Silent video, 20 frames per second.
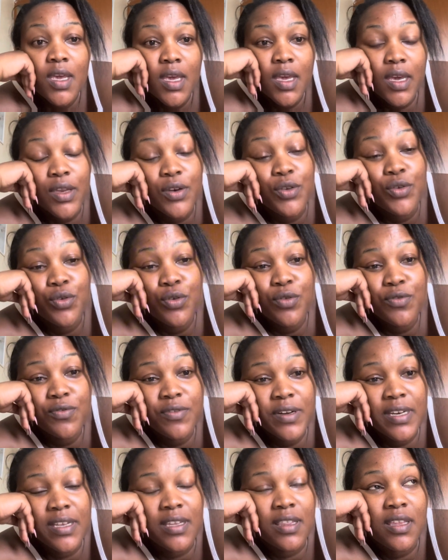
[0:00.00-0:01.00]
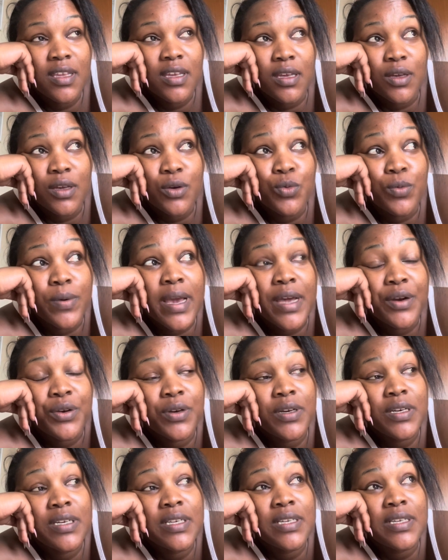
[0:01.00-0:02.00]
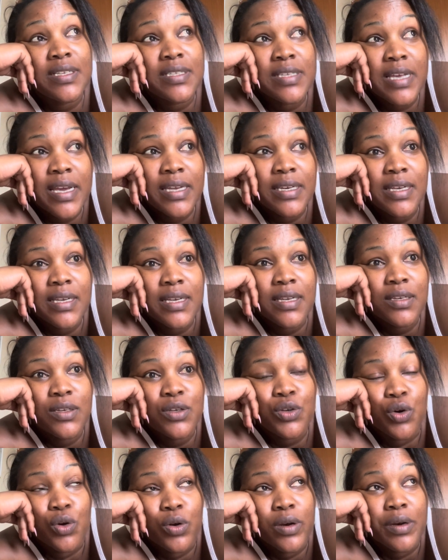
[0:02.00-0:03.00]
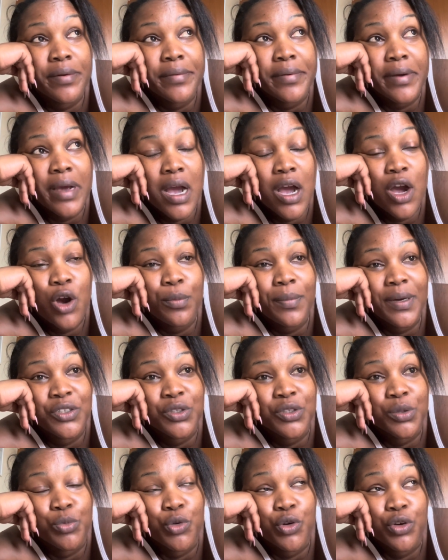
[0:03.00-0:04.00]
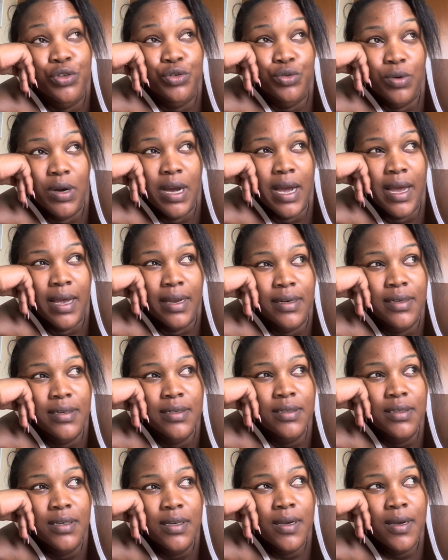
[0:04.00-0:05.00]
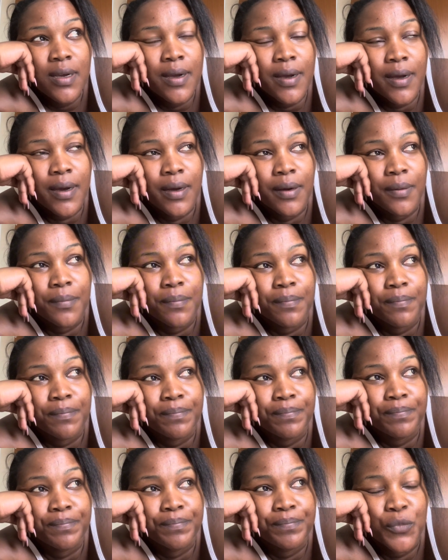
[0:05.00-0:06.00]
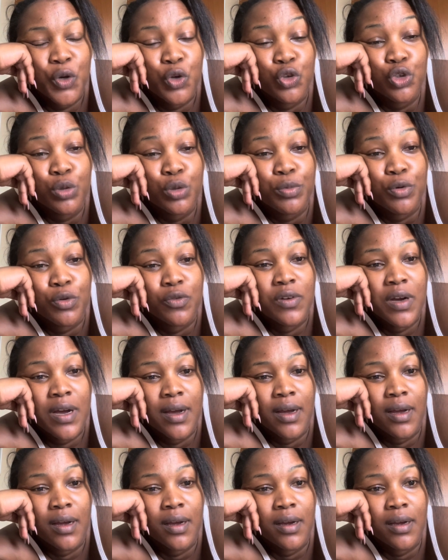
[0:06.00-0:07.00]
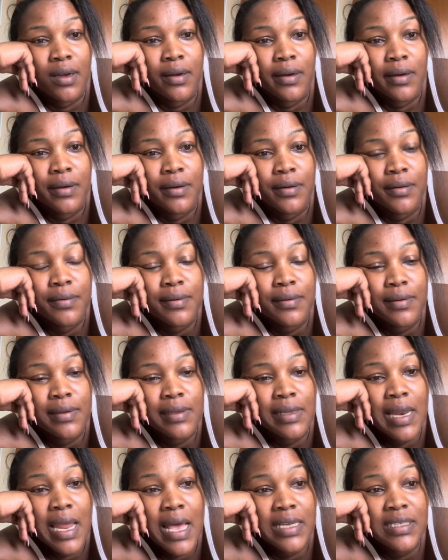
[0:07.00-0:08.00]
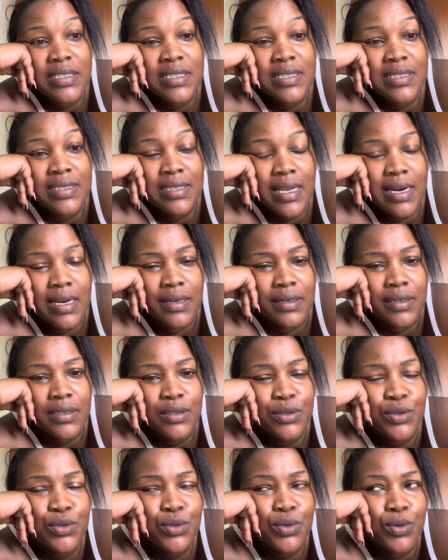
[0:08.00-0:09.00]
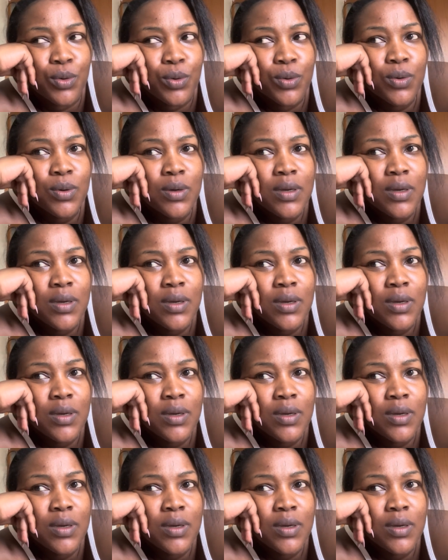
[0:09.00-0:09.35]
and you know, funny thing, we had already decided on how much I'm going to add um, on top of her last salary. So